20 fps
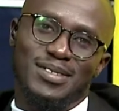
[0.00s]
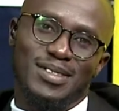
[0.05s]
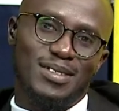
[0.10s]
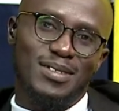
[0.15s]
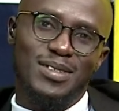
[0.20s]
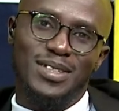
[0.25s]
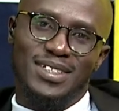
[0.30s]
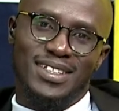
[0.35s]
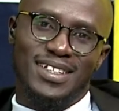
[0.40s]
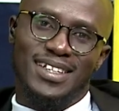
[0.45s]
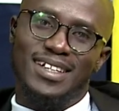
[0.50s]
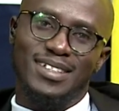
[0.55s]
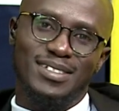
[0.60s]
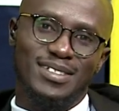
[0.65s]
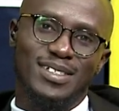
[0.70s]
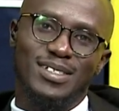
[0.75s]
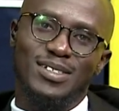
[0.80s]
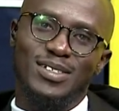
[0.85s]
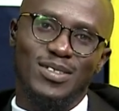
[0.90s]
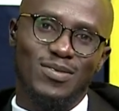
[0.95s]
look at
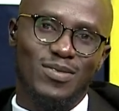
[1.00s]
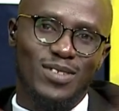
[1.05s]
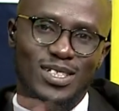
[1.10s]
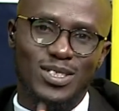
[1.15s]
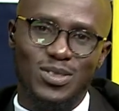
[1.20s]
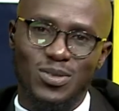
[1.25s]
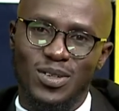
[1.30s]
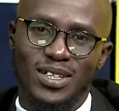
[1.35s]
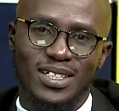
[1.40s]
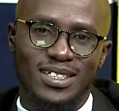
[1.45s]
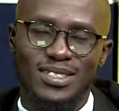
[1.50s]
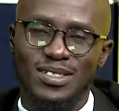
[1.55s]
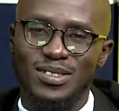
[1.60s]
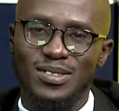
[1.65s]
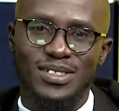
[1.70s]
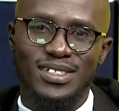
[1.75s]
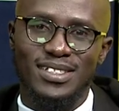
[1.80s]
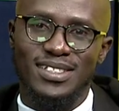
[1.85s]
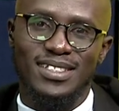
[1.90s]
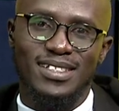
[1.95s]
how the universe works.
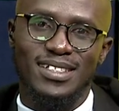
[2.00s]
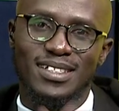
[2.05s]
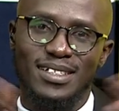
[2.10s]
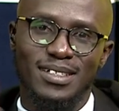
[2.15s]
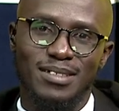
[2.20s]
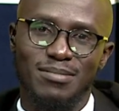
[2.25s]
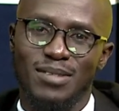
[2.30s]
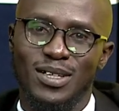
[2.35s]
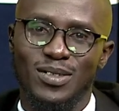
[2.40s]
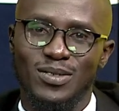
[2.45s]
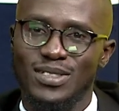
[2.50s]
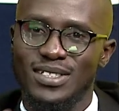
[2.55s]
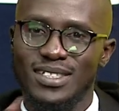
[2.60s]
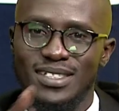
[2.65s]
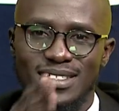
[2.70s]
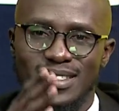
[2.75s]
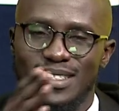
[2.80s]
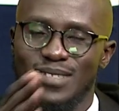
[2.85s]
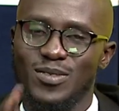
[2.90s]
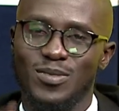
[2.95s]
They say
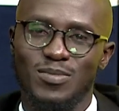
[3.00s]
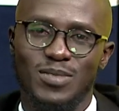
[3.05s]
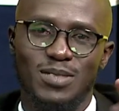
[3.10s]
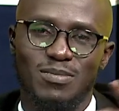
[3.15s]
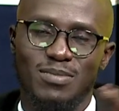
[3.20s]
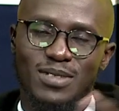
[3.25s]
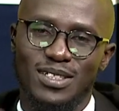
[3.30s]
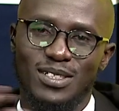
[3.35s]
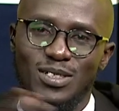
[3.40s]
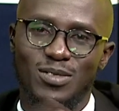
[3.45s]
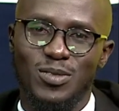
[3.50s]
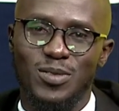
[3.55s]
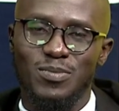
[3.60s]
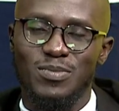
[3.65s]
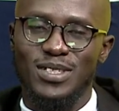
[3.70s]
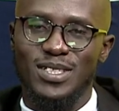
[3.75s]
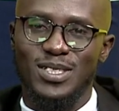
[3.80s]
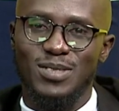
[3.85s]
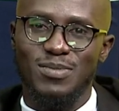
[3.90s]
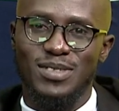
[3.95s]
mountains never meet, but human
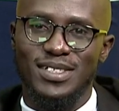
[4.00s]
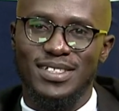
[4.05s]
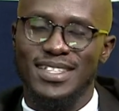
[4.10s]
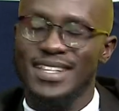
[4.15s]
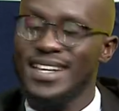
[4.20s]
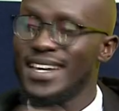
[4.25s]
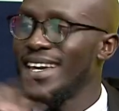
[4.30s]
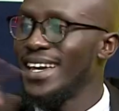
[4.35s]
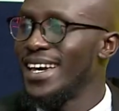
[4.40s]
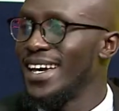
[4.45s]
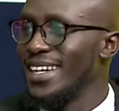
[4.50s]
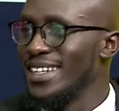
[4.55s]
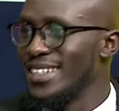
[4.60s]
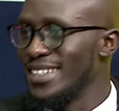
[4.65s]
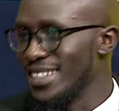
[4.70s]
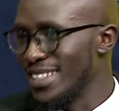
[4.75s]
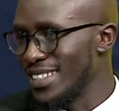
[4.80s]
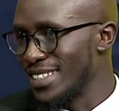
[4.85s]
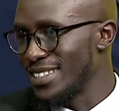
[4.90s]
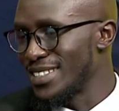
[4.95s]
beings meet.
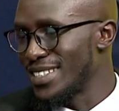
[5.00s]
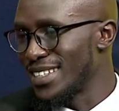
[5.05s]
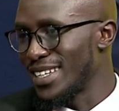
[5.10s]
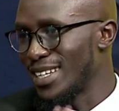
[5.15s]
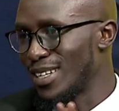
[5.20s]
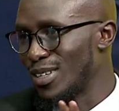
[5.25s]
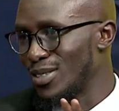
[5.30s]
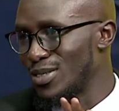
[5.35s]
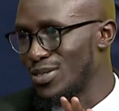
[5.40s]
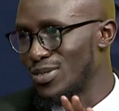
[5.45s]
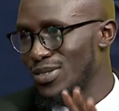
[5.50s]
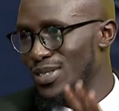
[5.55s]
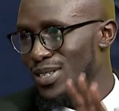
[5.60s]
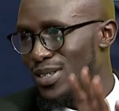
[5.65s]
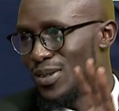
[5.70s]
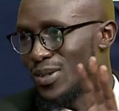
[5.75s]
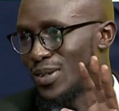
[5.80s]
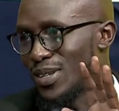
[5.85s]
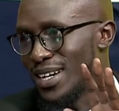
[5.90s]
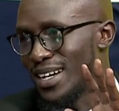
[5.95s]
And say hello to
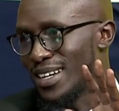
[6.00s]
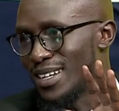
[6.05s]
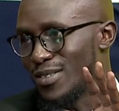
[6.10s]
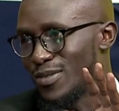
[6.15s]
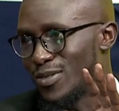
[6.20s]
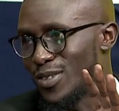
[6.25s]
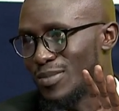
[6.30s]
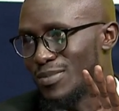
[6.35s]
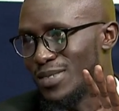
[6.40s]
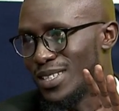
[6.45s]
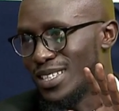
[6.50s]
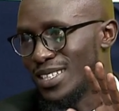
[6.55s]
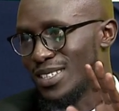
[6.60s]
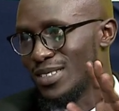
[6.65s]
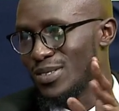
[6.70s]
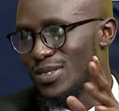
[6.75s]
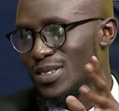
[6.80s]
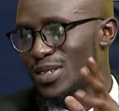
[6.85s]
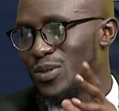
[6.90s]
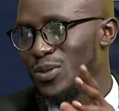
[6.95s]
the Ogara family. I
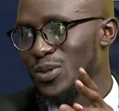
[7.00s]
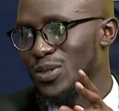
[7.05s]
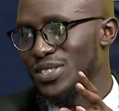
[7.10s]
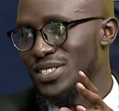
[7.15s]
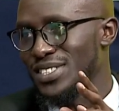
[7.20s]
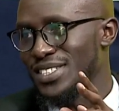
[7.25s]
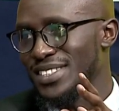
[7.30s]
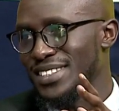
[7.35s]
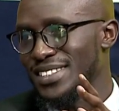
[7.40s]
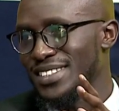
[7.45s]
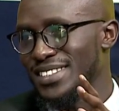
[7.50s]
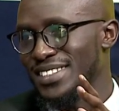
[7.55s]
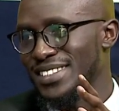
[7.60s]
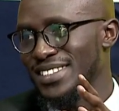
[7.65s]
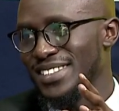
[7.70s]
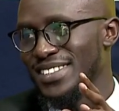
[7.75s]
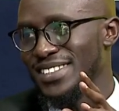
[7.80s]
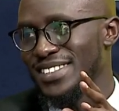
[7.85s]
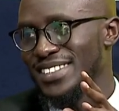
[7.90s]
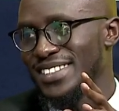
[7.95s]
know they're watching.
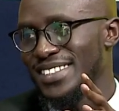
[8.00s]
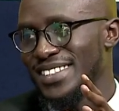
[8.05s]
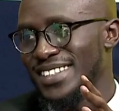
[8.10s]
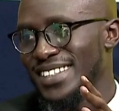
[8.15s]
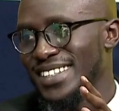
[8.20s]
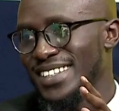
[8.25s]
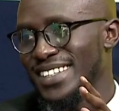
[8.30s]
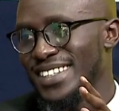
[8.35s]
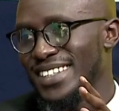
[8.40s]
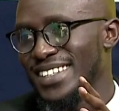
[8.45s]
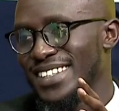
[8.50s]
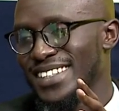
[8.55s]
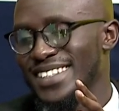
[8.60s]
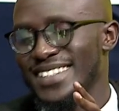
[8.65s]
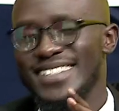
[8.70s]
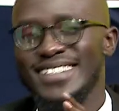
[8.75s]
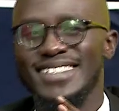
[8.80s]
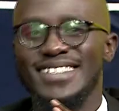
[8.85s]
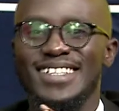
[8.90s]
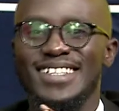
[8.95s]
Certainly, I